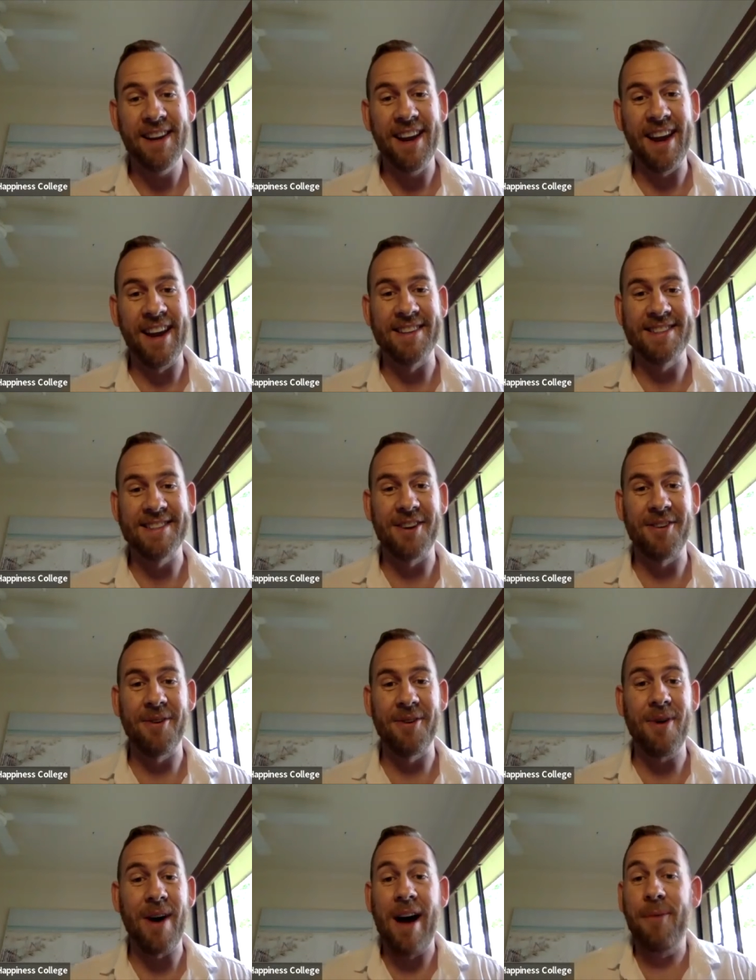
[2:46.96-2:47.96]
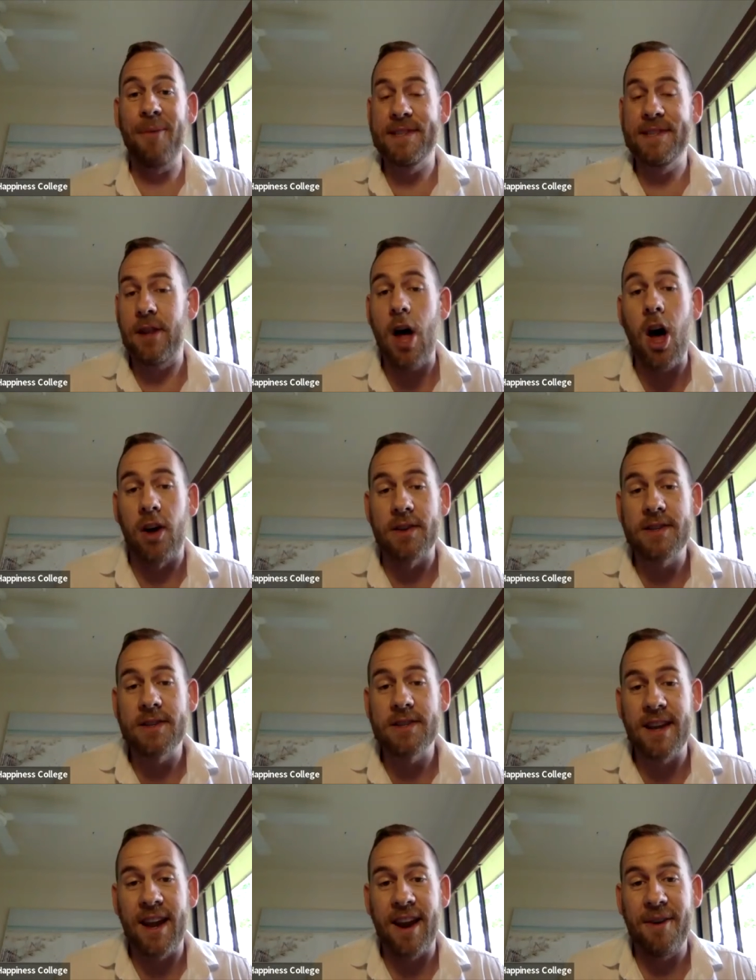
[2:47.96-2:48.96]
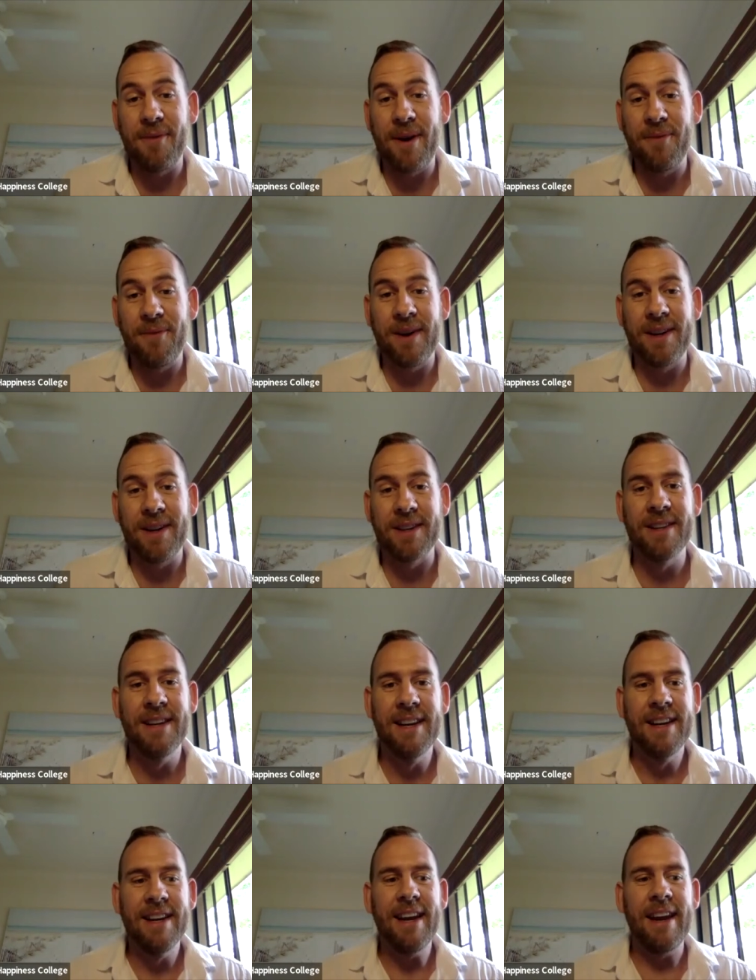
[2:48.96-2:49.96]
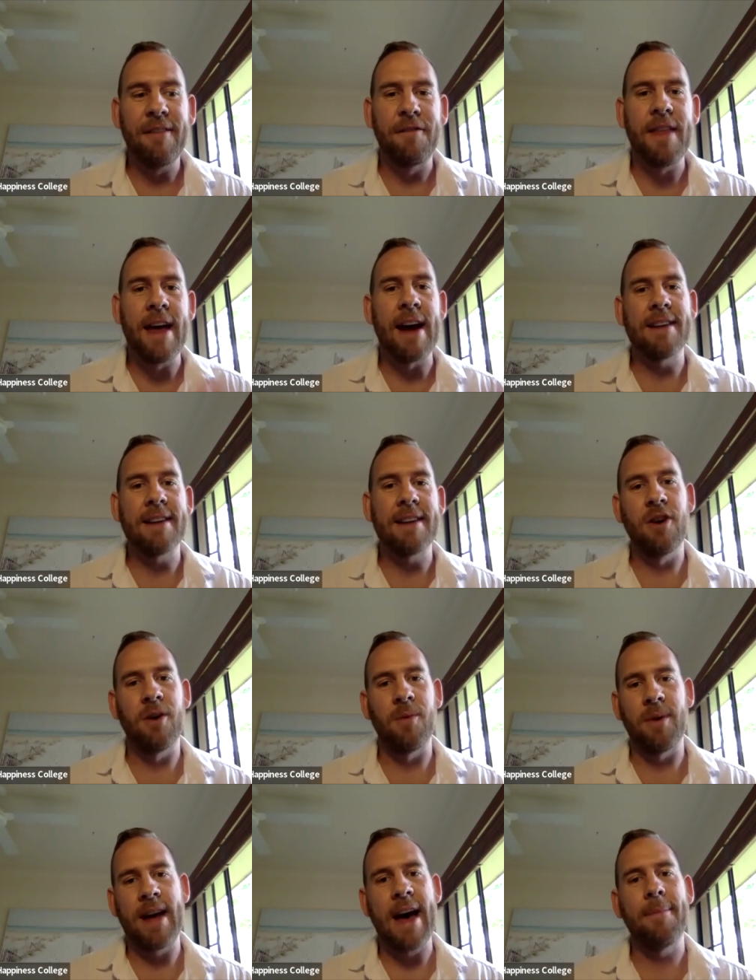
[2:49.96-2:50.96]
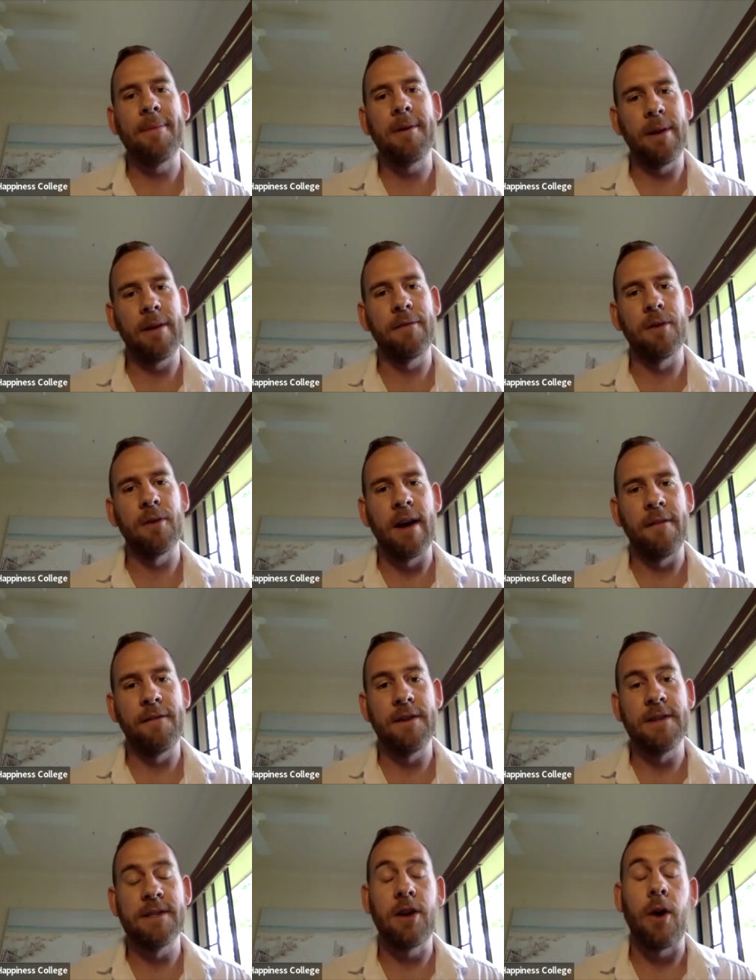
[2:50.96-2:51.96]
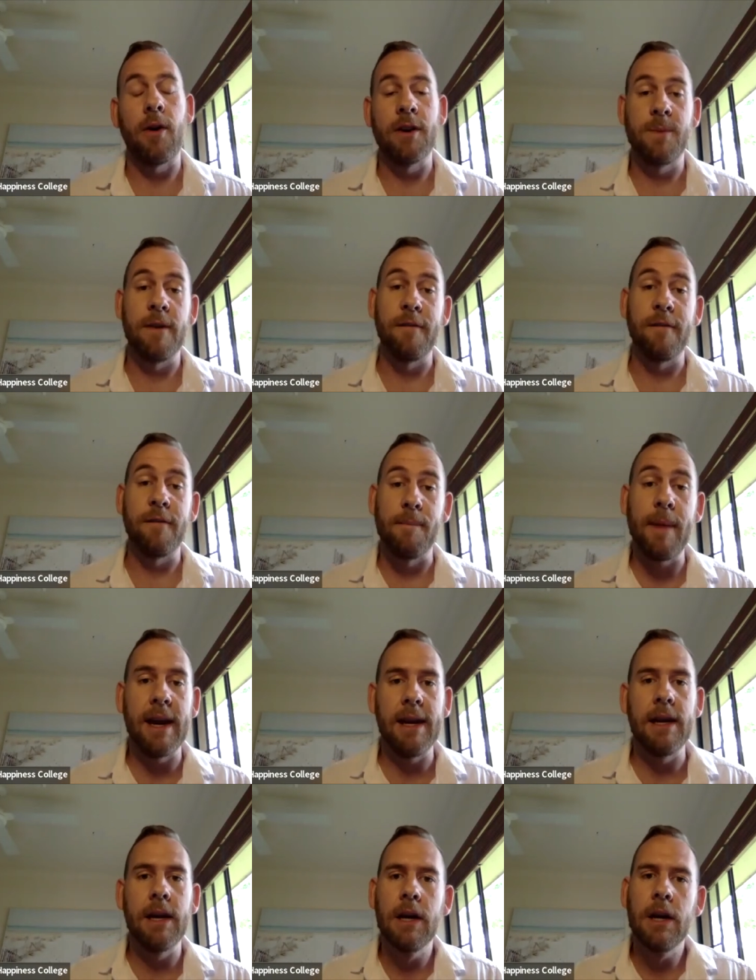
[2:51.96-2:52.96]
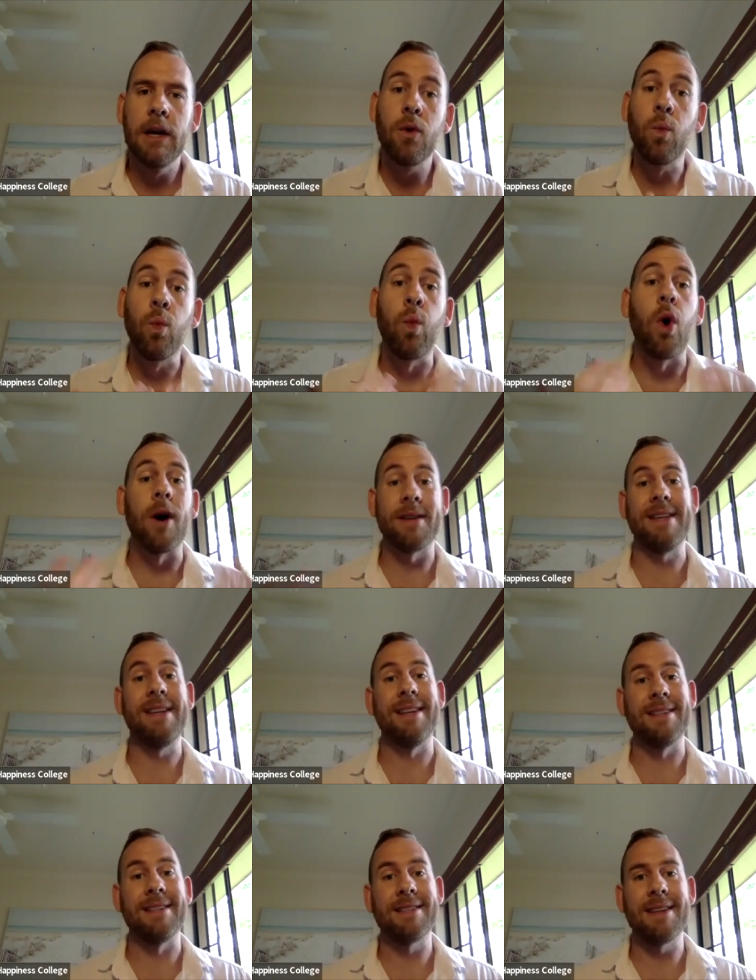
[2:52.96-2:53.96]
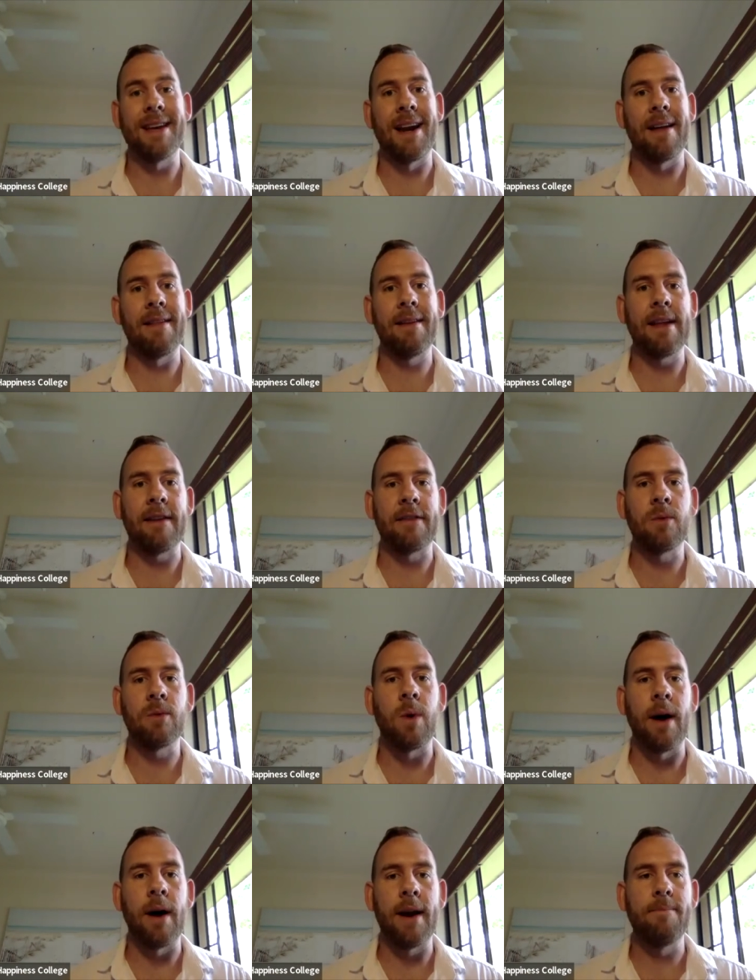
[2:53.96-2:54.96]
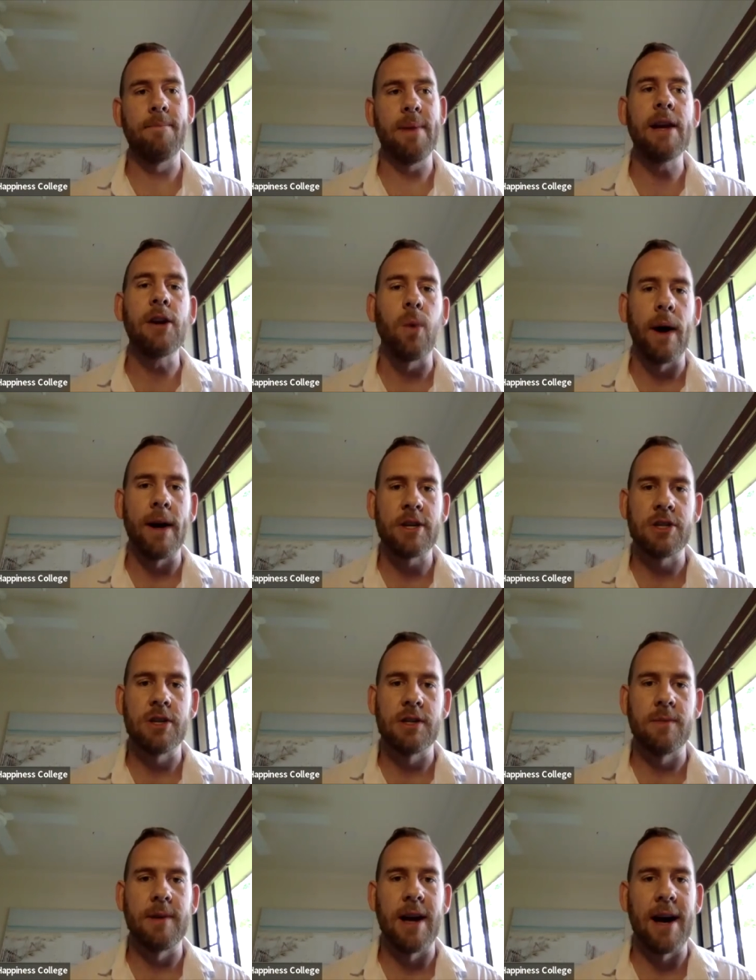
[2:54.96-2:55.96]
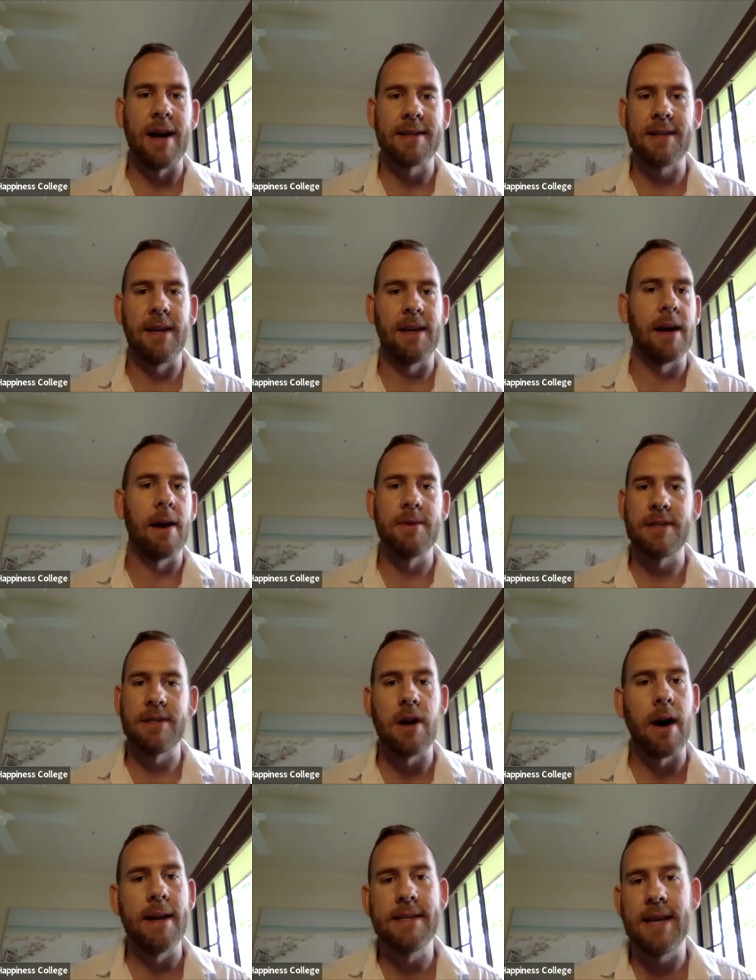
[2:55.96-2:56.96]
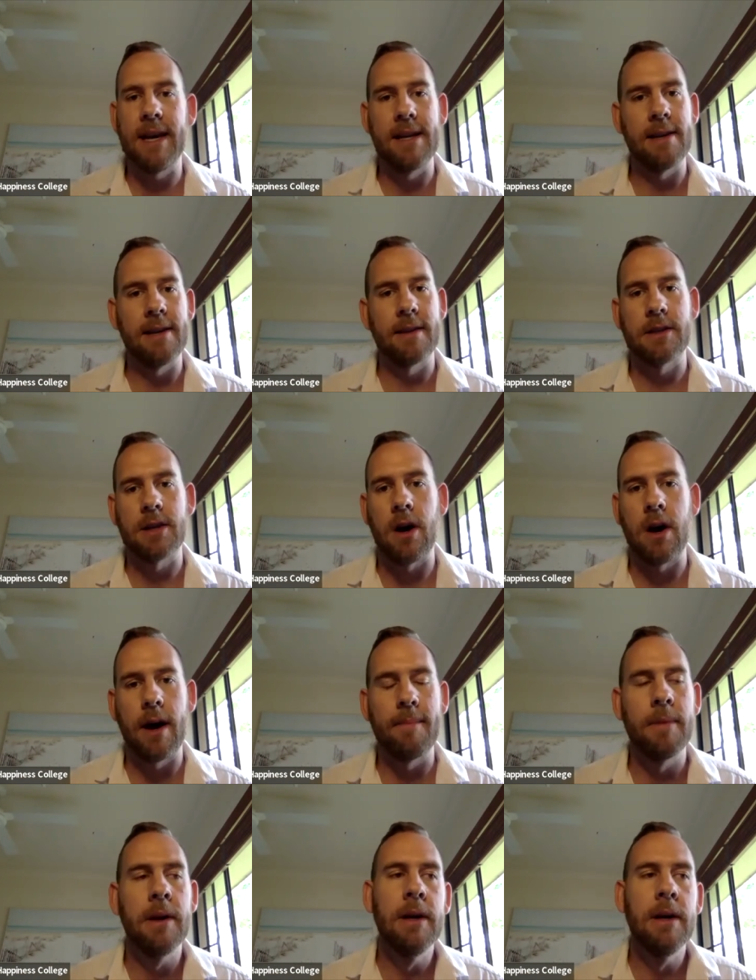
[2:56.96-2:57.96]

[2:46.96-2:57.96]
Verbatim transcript: And so I was lost. And I went, well, mm. if that's not what a happy, meaningful life is going to be for me, what is? And I think that's quite a big question to be asking. I was 19 at the time.